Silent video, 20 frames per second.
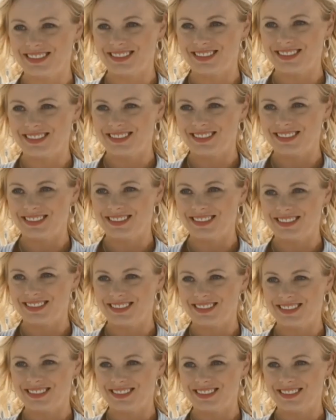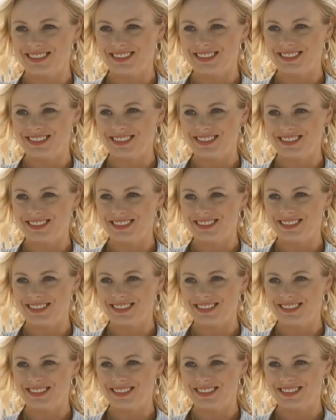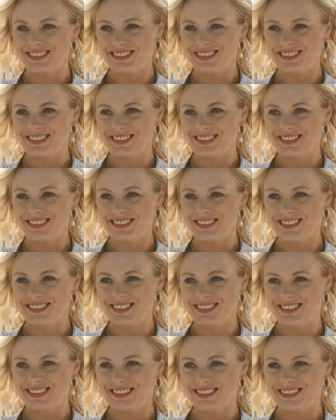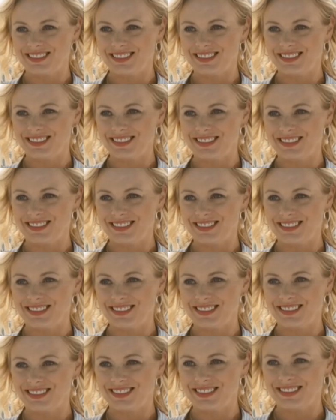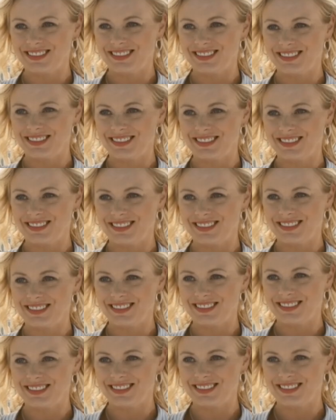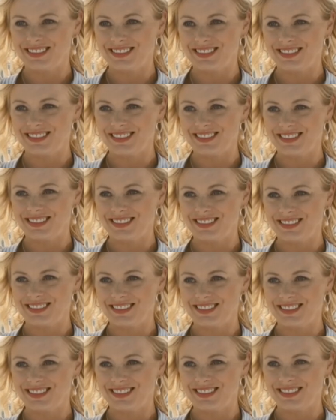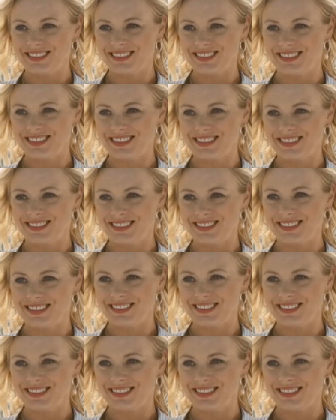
(silence)